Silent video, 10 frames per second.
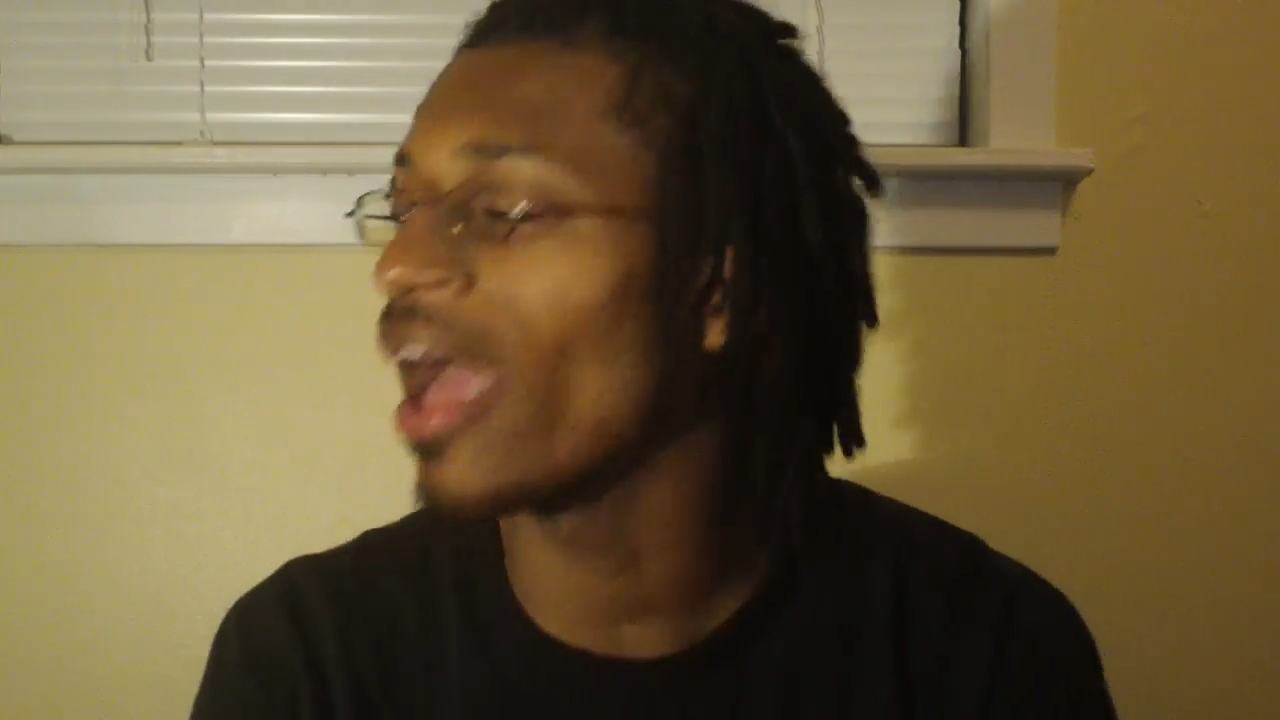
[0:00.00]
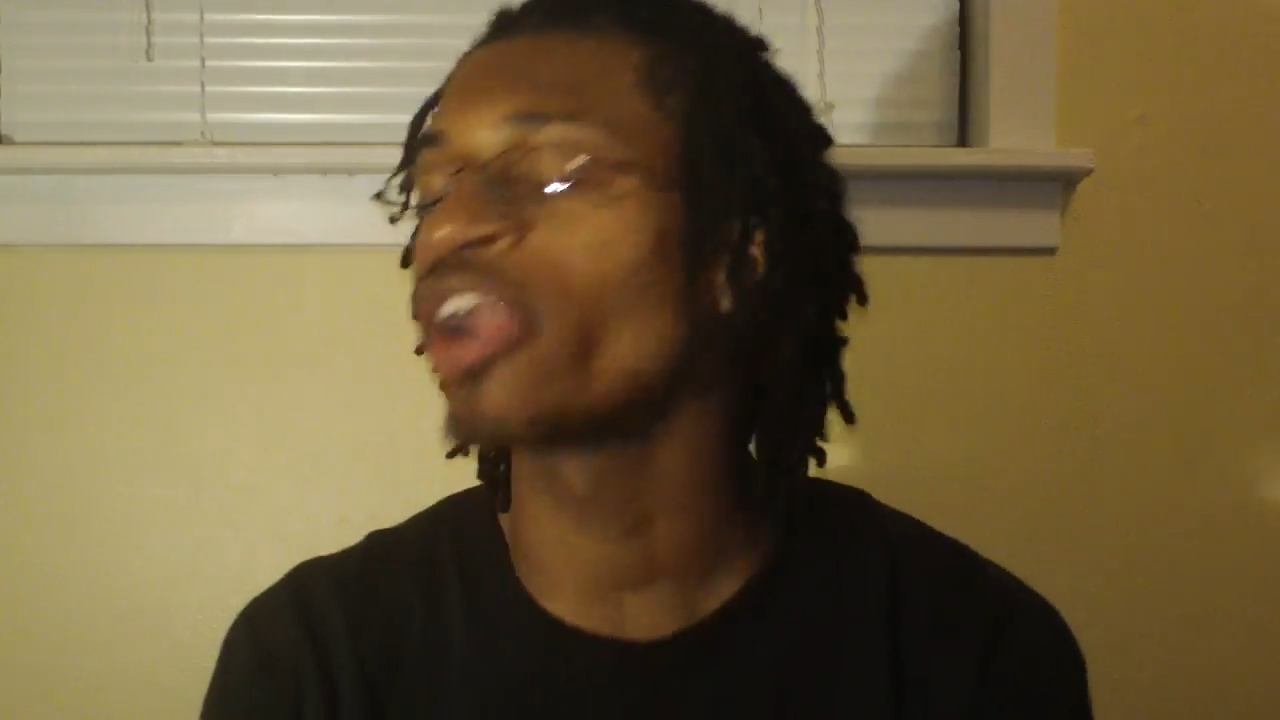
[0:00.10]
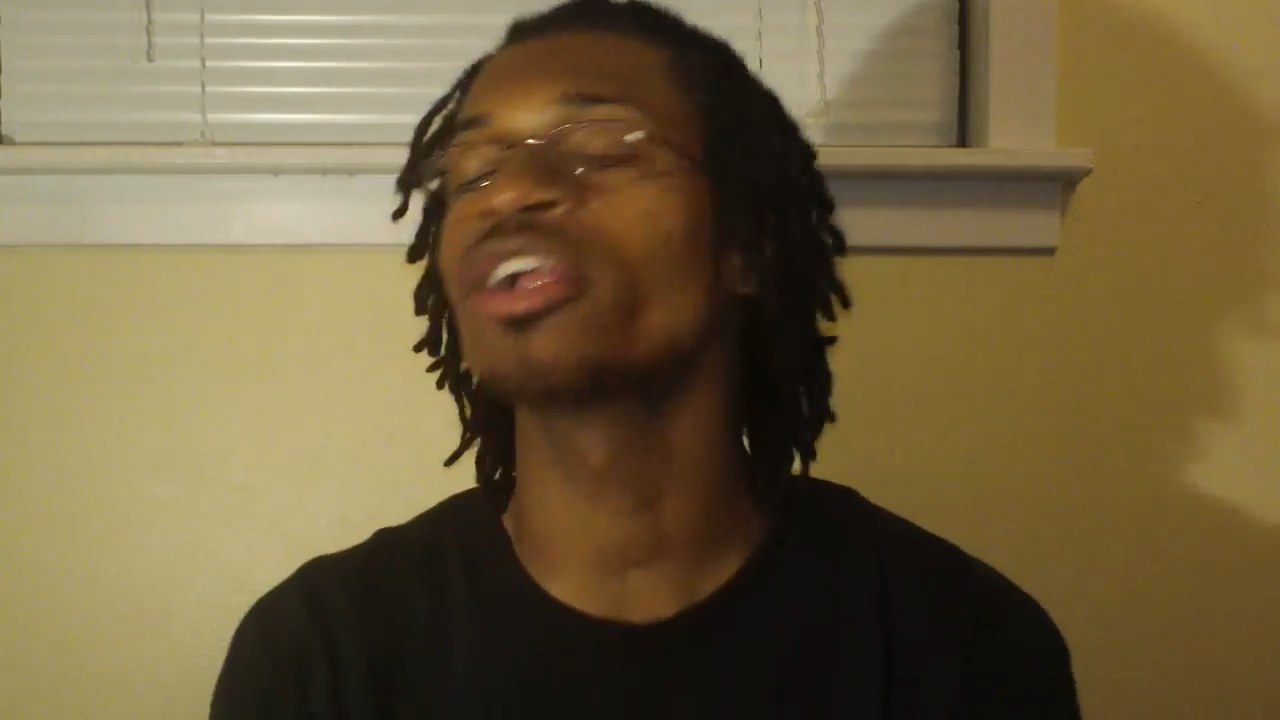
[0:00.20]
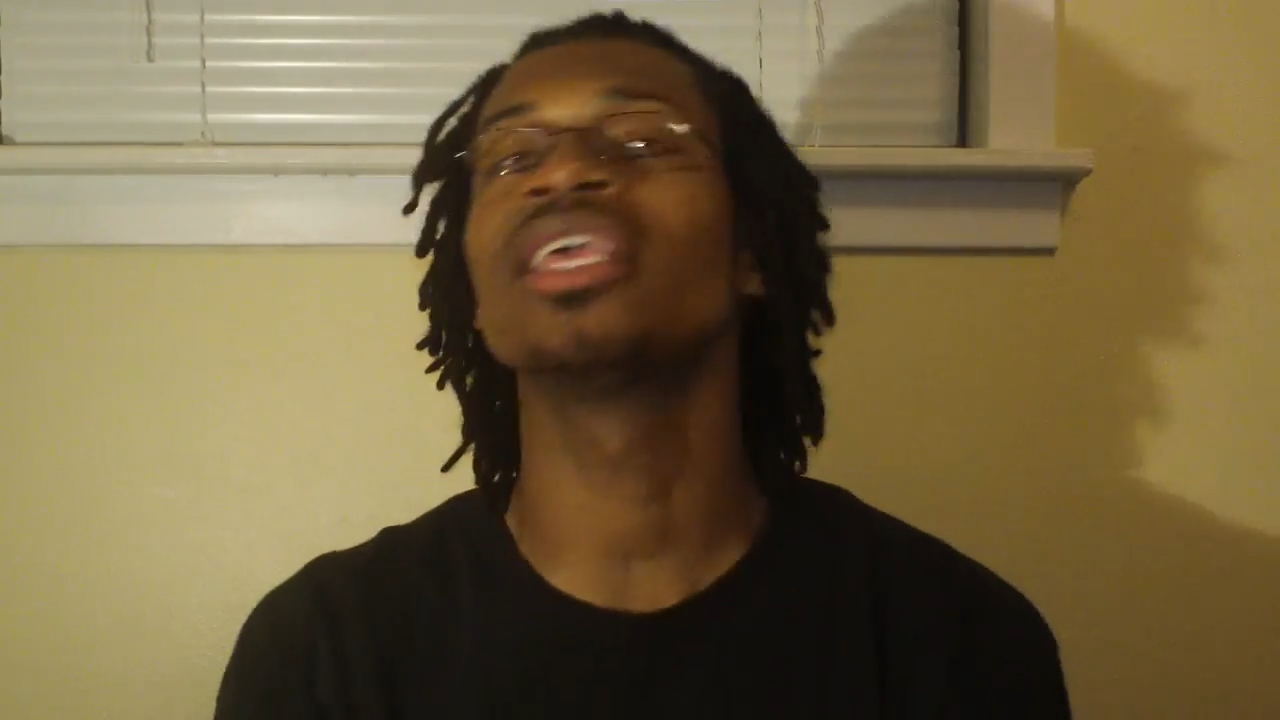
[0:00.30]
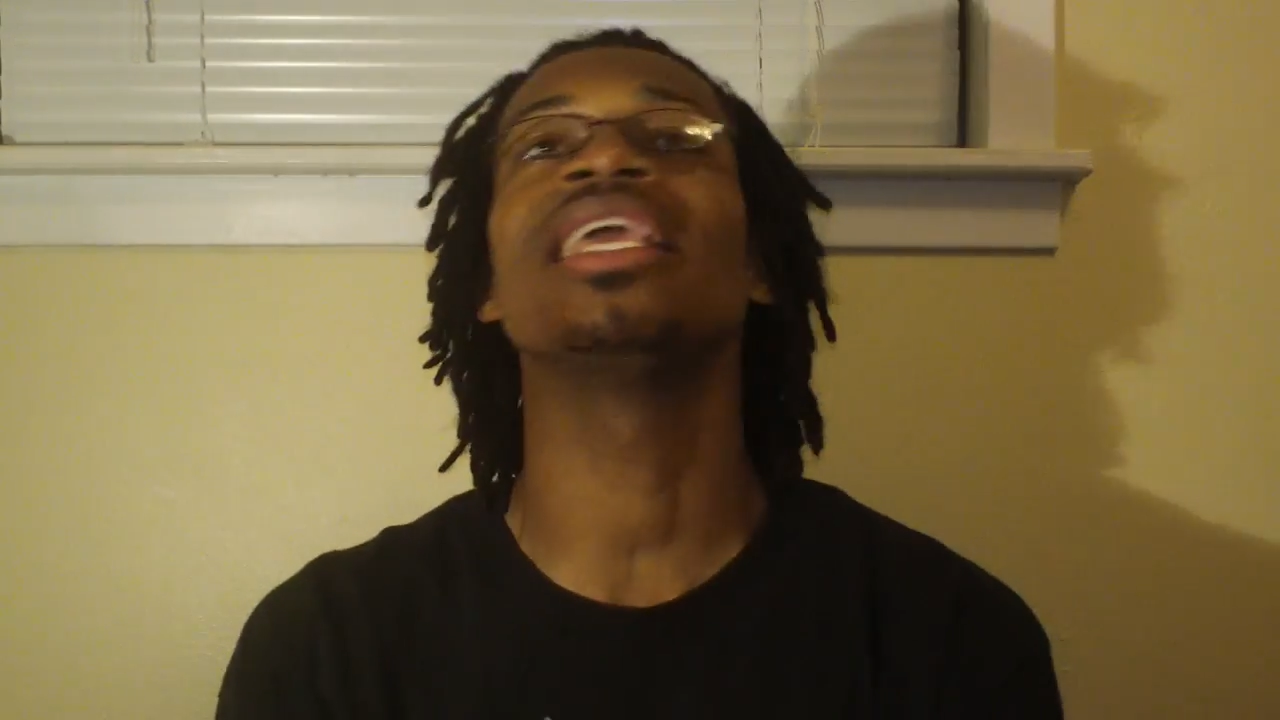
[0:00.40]

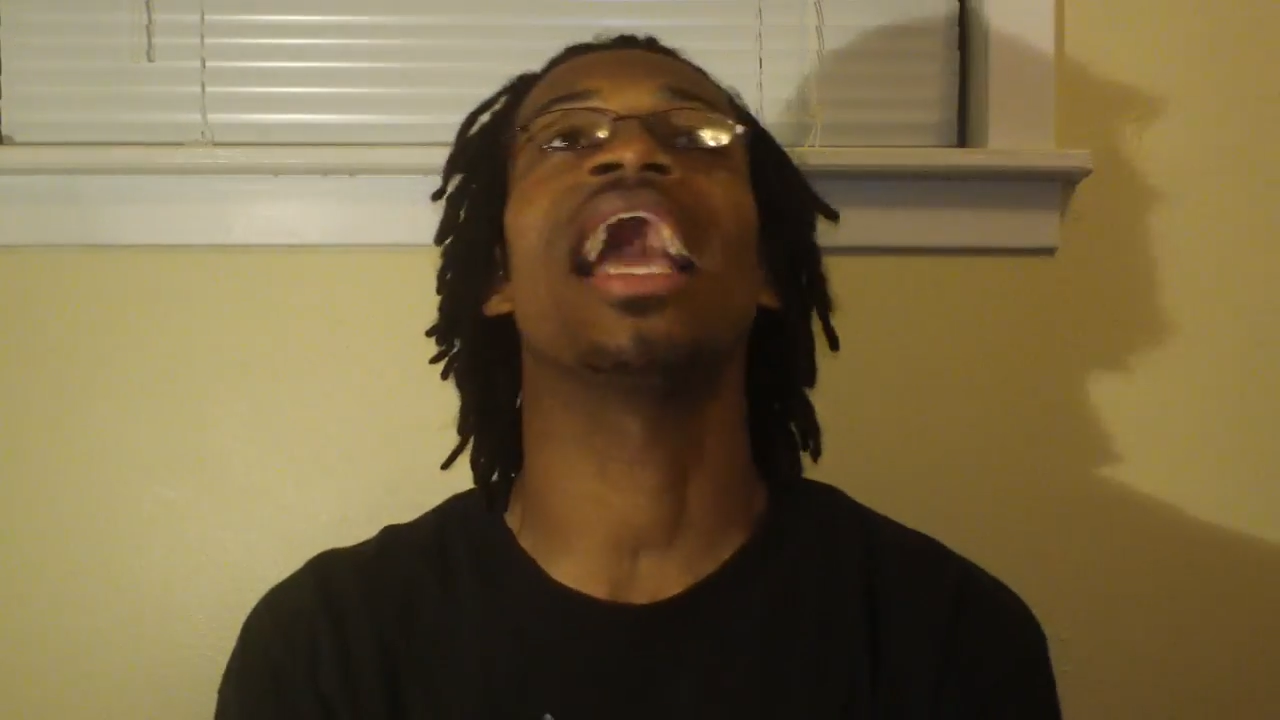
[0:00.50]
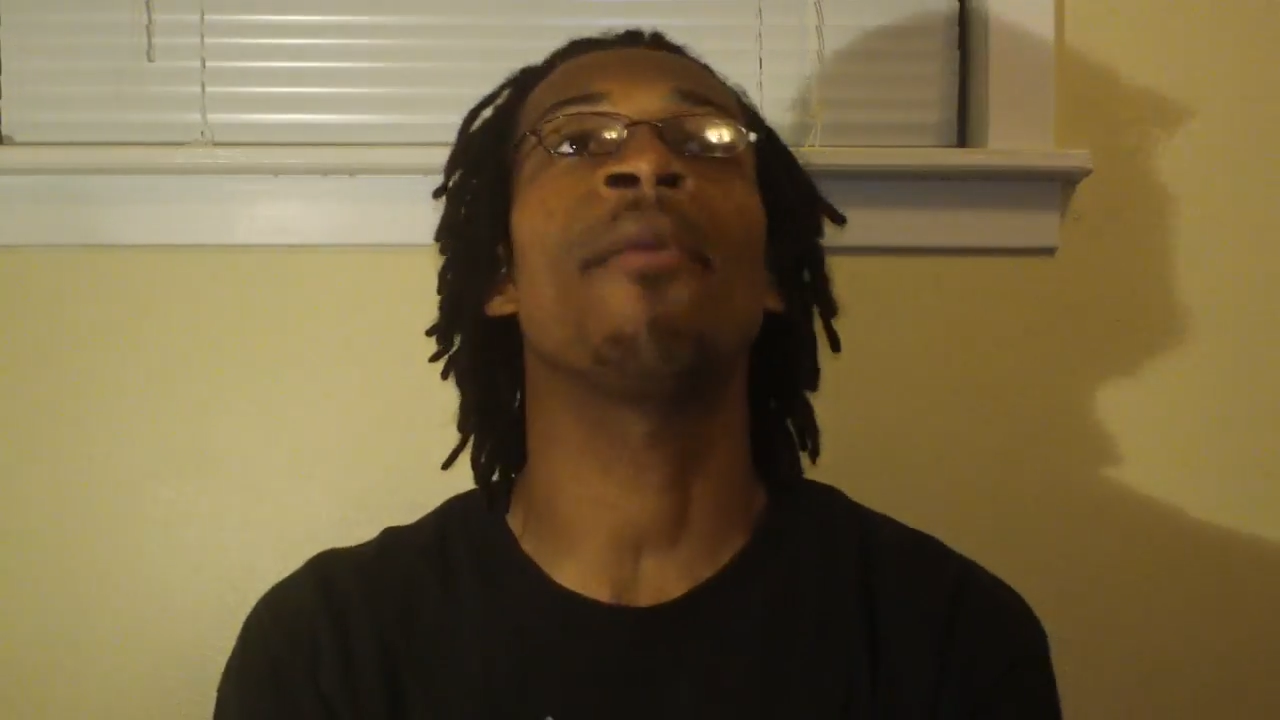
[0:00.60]
Anarchy